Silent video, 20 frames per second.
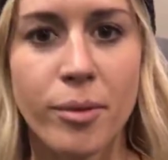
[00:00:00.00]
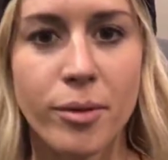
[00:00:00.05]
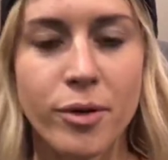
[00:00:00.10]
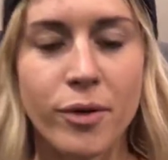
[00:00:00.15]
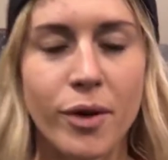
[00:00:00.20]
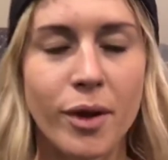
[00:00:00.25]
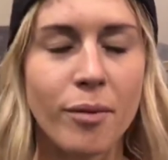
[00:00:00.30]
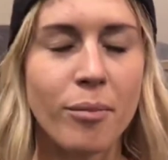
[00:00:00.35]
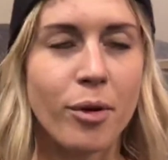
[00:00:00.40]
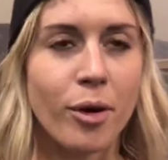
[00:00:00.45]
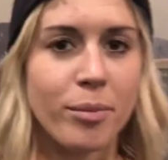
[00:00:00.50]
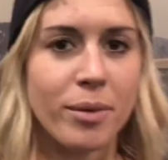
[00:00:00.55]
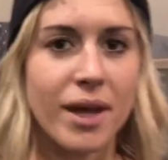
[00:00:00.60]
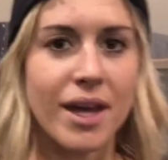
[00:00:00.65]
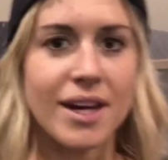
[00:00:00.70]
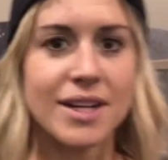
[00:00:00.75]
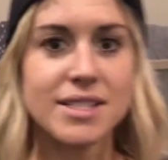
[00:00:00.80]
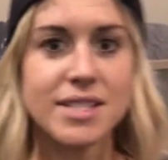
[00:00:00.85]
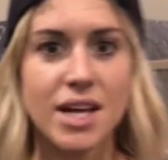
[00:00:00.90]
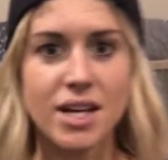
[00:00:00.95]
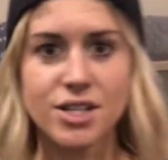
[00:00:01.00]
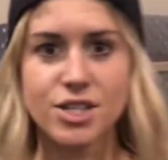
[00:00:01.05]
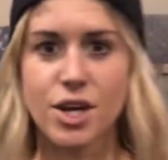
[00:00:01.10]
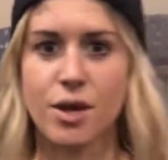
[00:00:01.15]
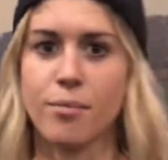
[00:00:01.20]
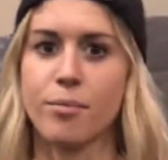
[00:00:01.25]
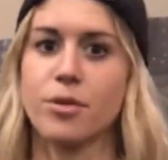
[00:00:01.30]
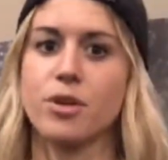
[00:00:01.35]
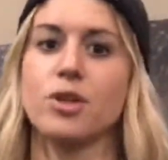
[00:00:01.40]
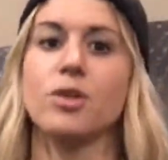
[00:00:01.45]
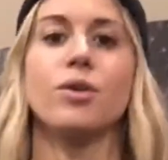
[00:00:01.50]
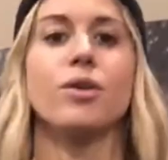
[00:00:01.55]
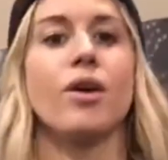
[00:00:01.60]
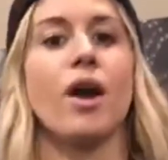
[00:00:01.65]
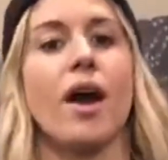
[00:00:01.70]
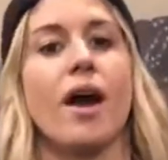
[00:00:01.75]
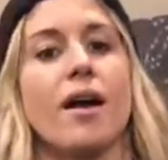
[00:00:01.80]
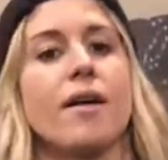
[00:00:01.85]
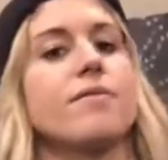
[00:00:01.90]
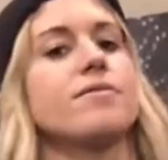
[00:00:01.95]
we're doing a burpee and a tuck jump. You do not
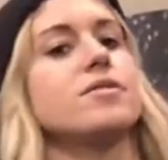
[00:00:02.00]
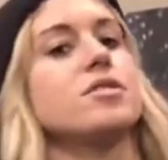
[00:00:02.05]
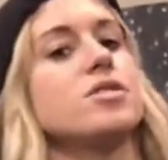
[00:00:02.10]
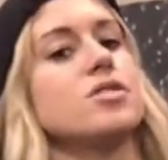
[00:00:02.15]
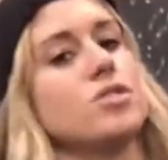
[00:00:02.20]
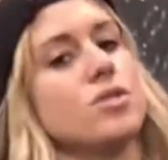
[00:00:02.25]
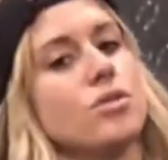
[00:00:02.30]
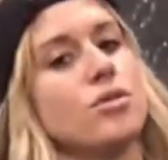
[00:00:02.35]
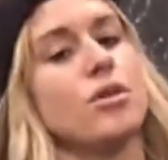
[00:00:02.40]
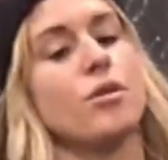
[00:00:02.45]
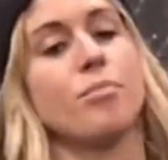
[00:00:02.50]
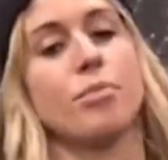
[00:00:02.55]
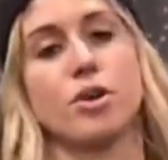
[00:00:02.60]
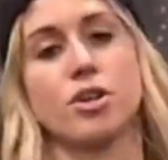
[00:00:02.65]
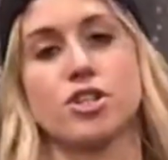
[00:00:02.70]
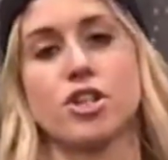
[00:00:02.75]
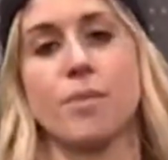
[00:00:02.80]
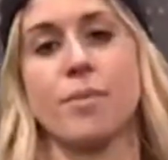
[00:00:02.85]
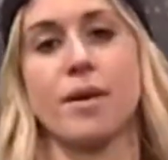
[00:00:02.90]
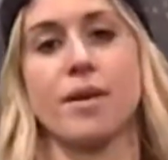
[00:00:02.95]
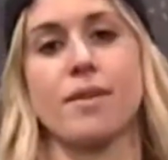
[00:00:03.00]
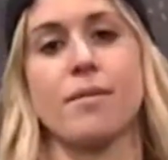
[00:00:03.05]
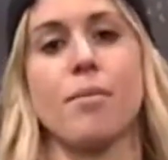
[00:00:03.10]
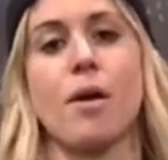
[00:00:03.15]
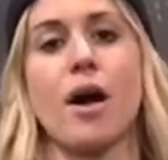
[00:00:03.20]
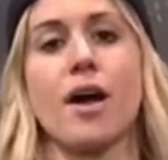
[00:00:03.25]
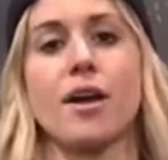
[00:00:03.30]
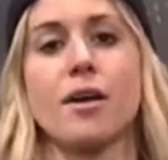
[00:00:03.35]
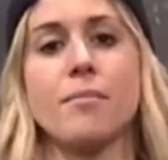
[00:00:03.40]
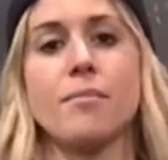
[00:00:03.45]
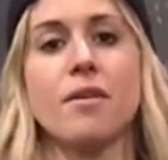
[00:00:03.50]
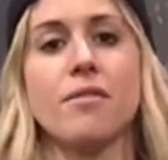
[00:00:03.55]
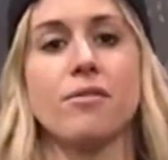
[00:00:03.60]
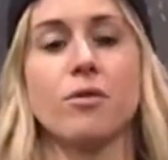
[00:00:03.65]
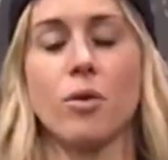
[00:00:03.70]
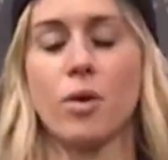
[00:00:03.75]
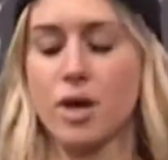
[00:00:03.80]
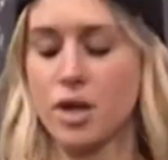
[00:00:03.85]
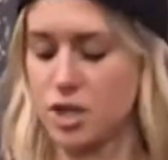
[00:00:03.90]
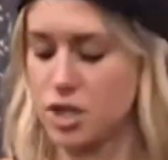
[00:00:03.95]
have to do the push-up at the bottom. If you
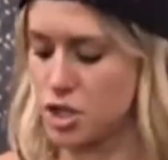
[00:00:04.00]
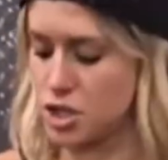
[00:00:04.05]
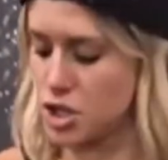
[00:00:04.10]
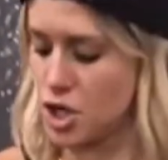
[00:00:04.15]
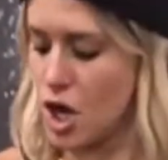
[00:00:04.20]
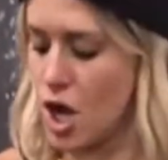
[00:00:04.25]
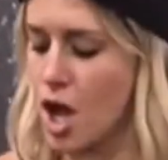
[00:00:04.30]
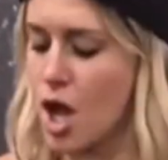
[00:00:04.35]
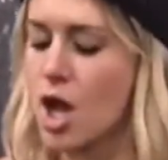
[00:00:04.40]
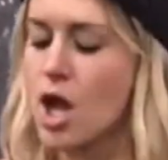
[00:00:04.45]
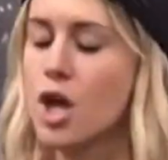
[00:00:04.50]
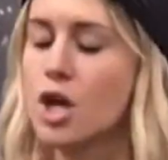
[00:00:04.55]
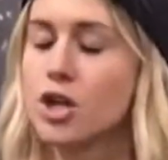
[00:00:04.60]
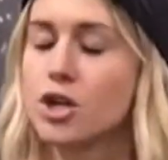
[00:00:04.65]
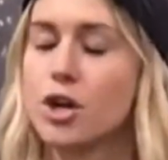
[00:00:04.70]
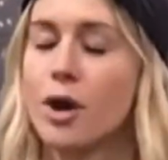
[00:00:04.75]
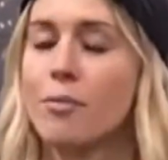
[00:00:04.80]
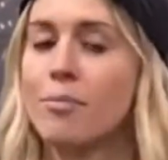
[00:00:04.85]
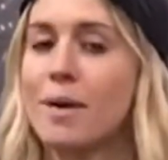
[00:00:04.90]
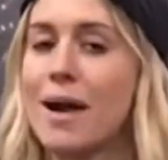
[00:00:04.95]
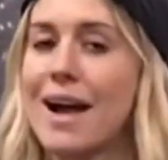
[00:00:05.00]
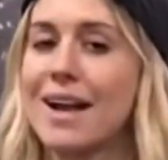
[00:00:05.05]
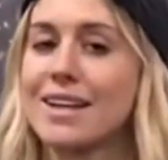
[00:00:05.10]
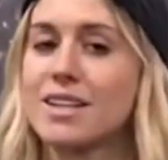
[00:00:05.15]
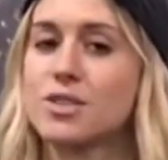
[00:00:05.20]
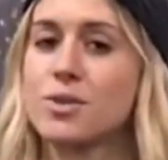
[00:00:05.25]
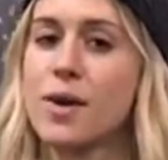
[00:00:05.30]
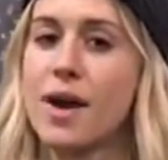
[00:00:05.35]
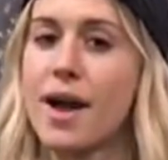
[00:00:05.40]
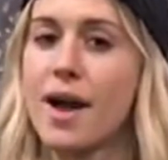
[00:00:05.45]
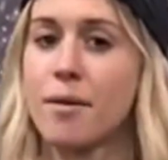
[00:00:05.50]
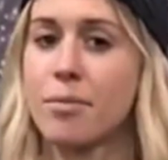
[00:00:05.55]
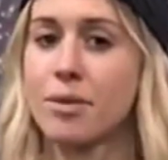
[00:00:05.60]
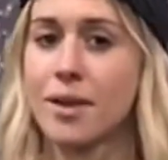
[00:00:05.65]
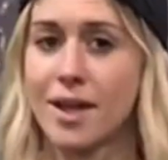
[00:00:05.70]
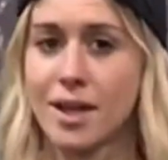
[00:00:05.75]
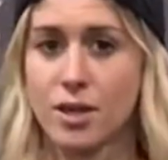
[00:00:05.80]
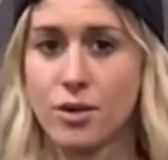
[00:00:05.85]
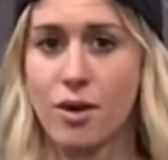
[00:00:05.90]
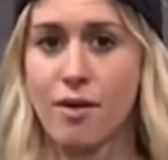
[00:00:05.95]
want to just jump back into a high
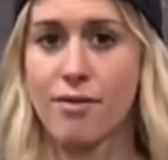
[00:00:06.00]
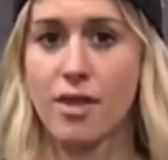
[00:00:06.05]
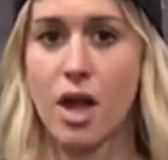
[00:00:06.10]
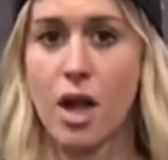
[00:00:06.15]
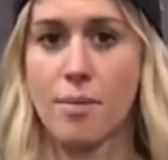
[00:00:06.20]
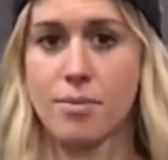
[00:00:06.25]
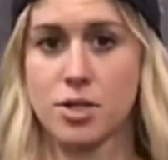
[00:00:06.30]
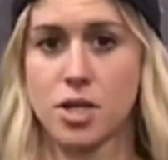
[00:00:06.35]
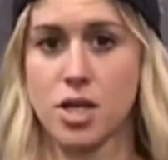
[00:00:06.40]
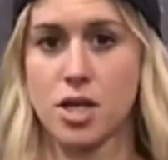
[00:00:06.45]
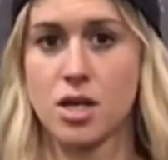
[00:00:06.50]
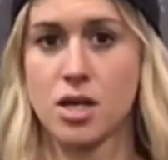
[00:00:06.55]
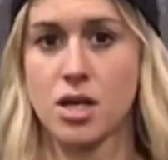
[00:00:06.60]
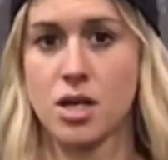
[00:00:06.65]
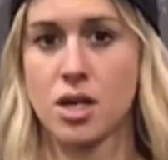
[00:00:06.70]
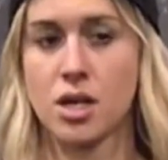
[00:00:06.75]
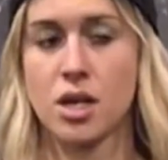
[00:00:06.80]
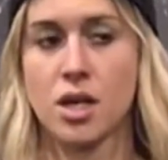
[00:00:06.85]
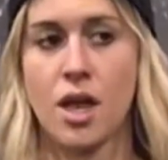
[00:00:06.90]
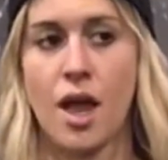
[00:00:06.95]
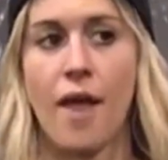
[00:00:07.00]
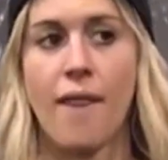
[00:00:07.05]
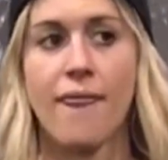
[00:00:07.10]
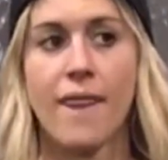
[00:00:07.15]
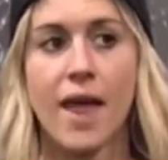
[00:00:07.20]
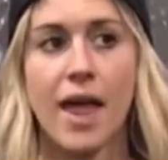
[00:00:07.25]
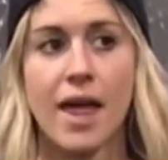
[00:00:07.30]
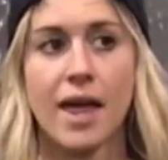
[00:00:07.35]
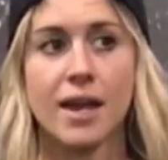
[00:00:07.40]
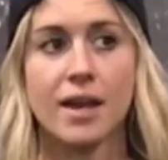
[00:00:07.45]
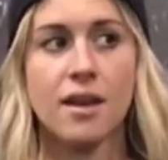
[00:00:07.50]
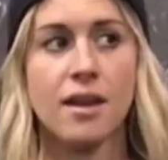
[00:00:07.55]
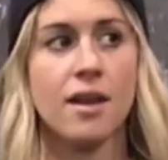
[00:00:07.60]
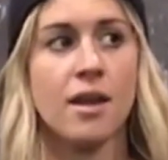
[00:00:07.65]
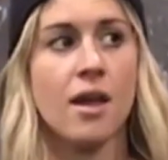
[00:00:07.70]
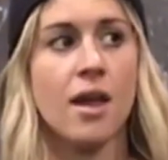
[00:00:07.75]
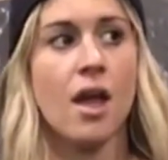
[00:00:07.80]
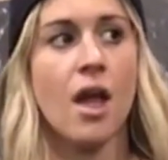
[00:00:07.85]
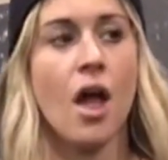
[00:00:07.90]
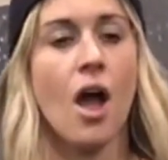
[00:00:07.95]
plank, you have that option. And then
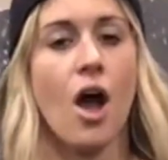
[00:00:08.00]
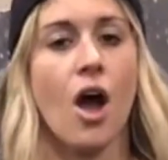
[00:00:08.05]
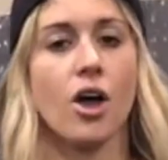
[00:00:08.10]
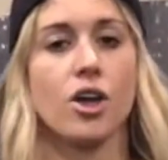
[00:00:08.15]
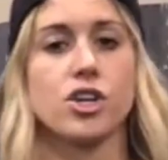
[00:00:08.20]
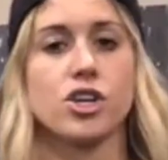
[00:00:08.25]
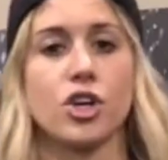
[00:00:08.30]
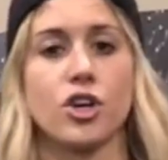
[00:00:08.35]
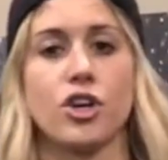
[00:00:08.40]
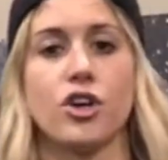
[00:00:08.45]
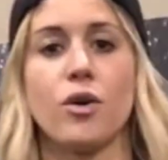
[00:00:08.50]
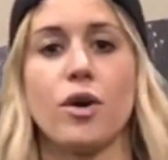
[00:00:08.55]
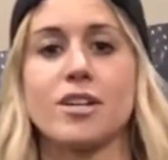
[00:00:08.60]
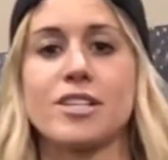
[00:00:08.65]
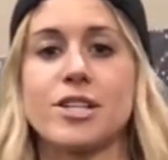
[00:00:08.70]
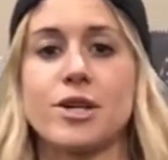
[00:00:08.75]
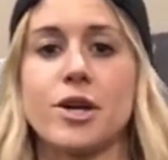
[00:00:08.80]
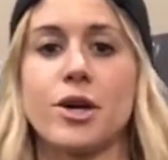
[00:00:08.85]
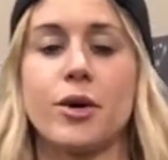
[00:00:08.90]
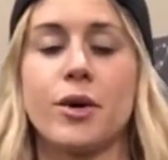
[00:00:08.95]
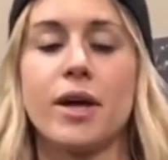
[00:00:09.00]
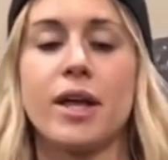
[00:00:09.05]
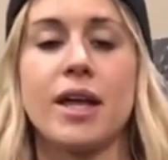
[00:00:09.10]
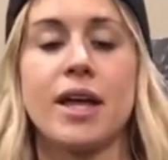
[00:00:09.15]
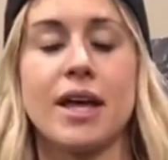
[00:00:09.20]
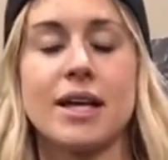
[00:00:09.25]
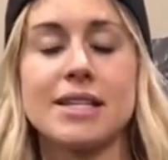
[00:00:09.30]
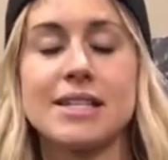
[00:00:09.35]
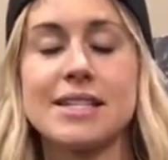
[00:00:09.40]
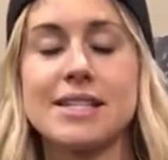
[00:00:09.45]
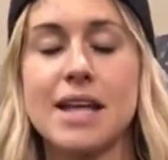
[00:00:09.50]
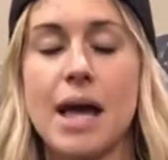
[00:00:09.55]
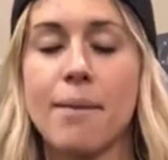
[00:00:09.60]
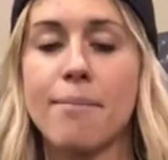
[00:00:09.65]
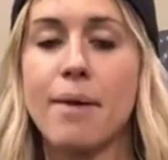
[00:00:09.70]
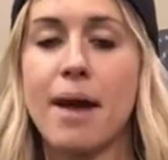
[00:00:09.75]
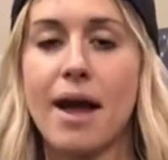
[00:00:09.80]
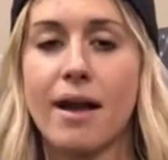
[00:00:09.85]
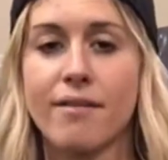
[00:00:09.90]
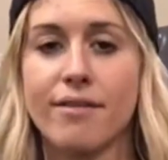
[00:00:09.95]
I'll show you also a step
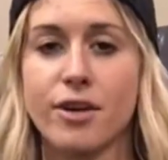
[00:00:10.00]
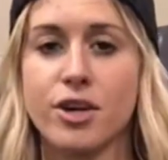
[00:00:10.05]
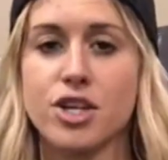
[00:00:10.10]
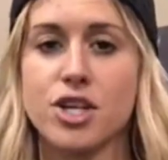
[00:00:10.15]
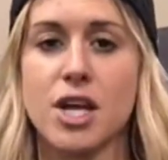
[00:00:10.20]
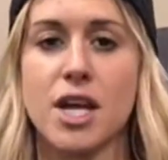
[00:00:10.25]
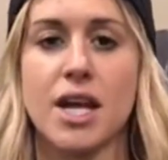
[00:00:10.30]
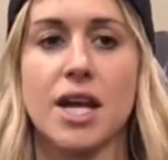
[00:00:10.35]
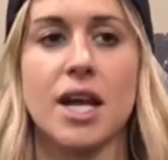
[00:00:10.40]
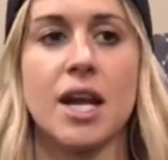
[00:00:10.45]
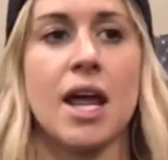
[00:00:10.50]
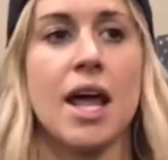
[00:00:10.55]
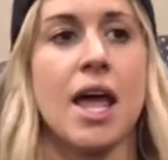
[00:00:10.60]
back version